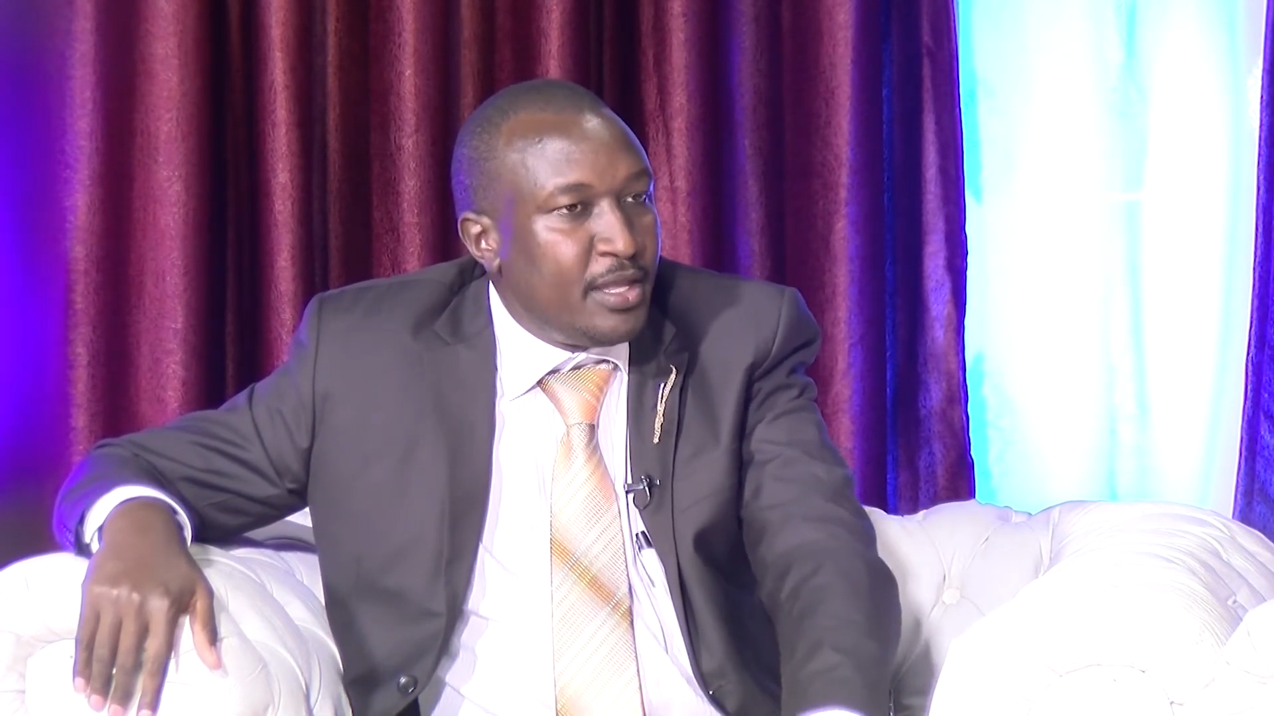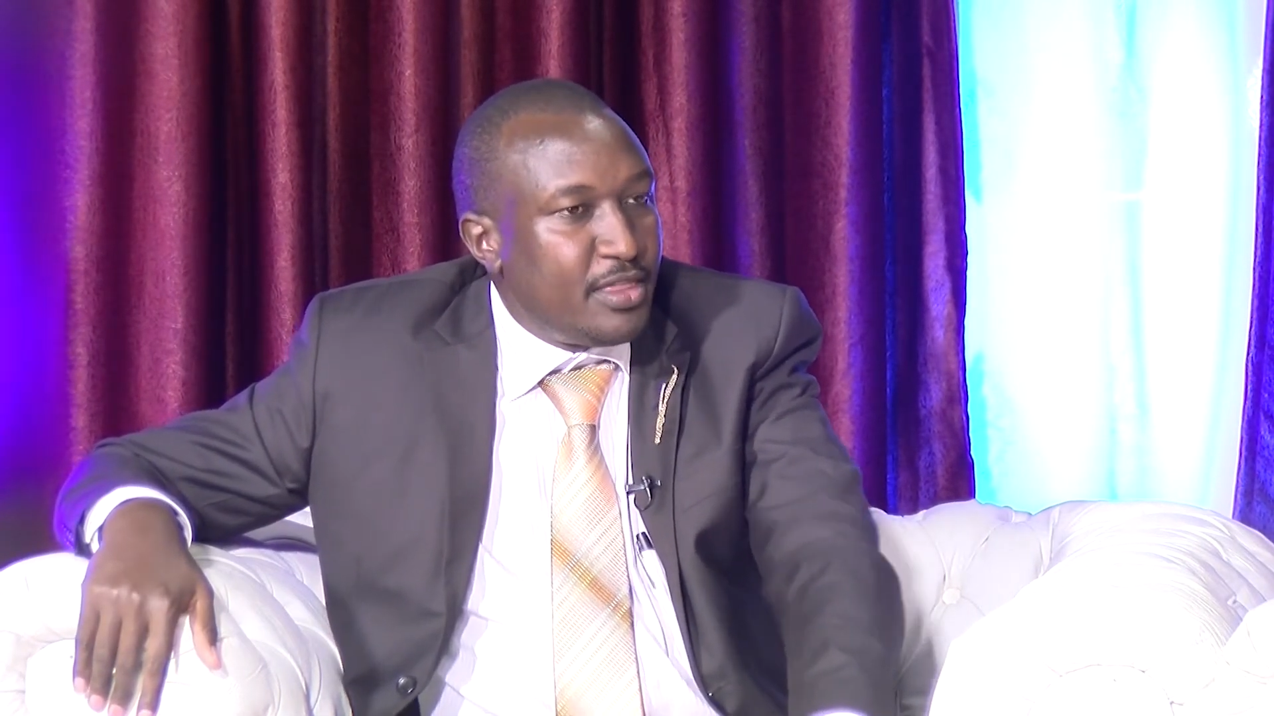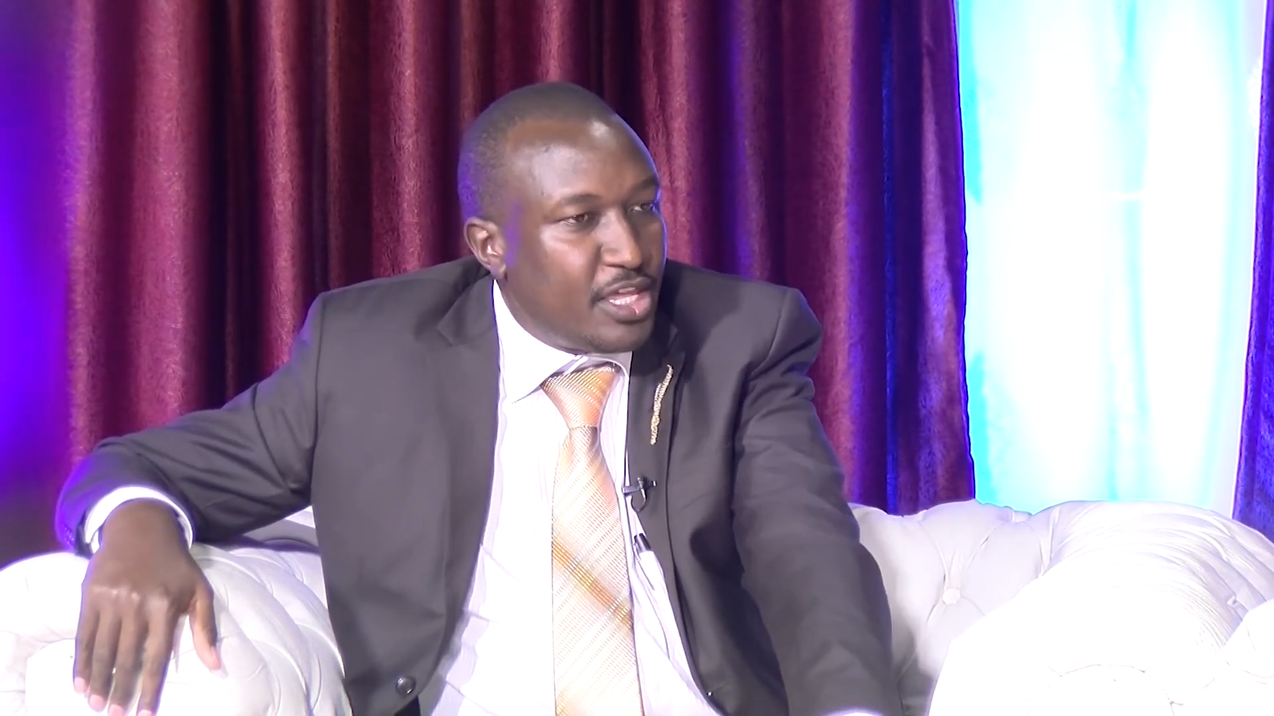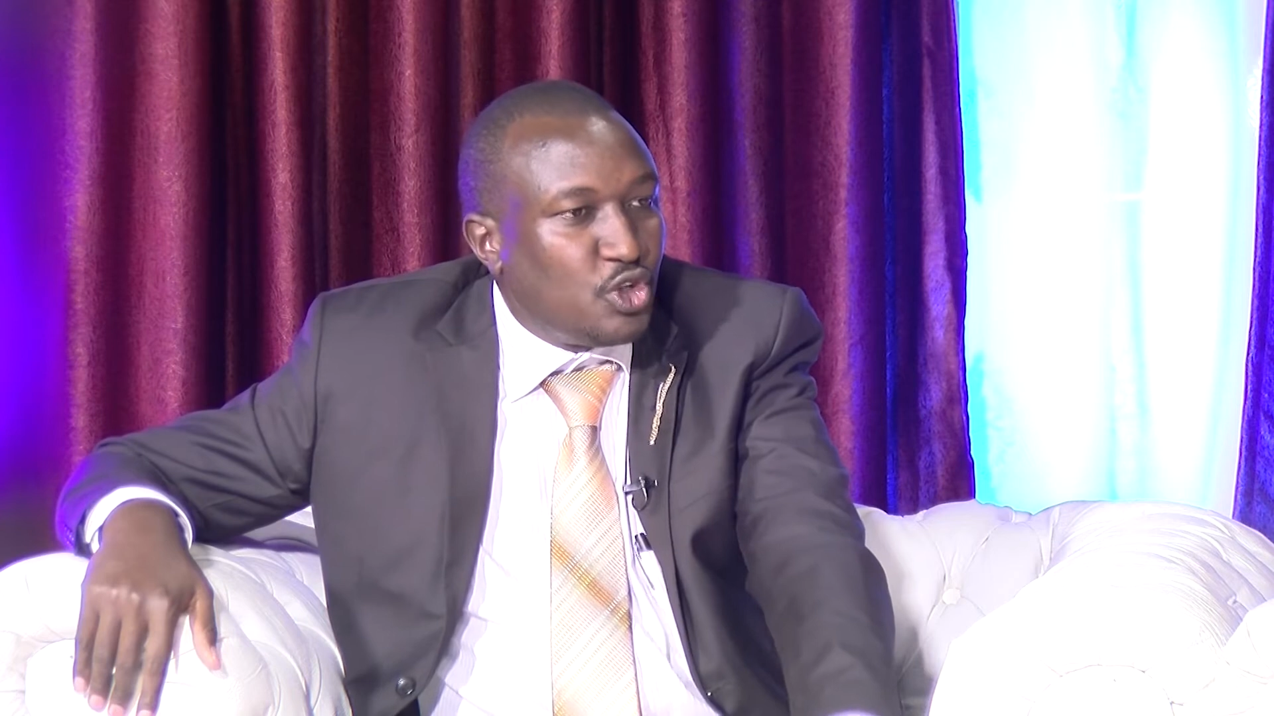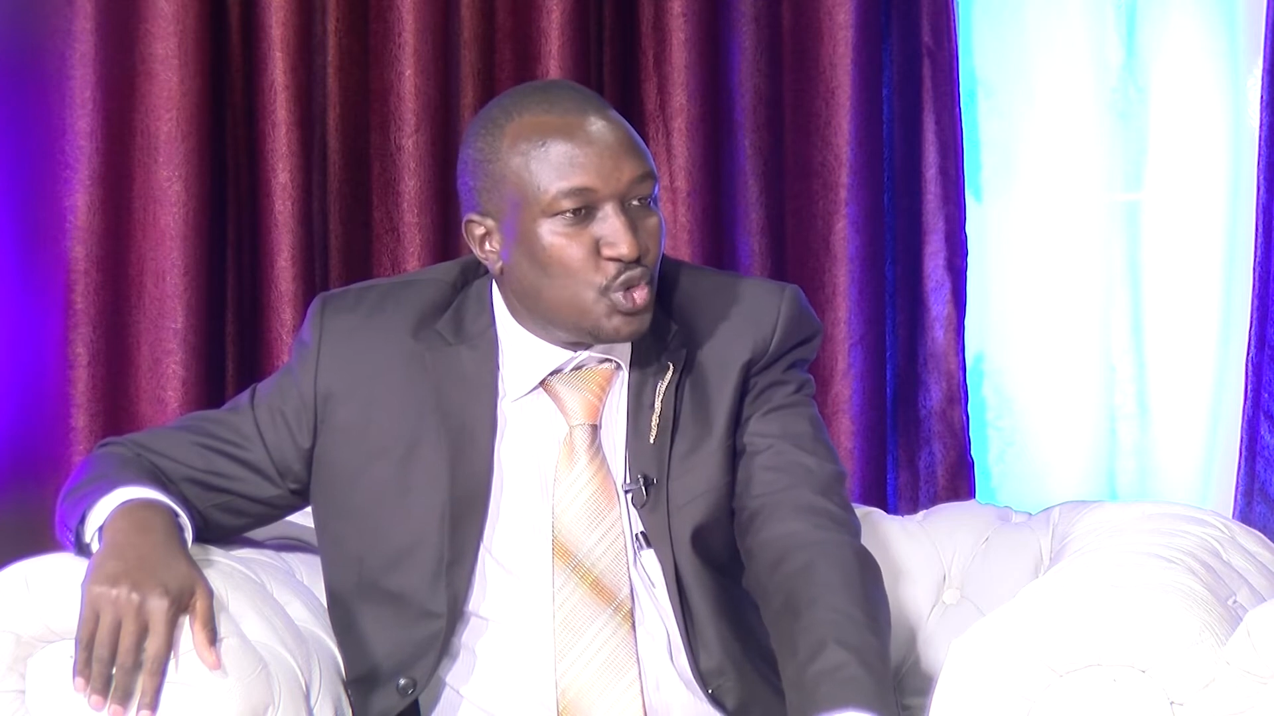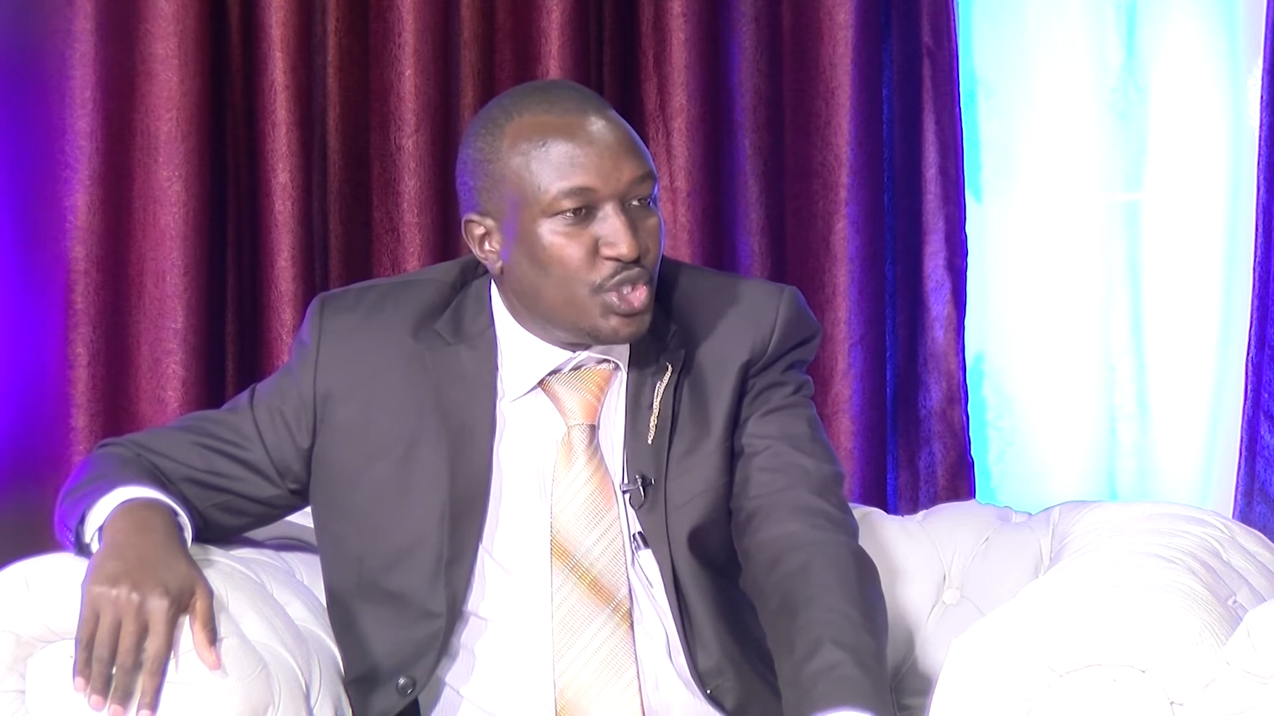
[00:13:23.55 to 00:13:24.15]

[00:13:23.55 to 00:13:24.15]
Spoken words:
They go to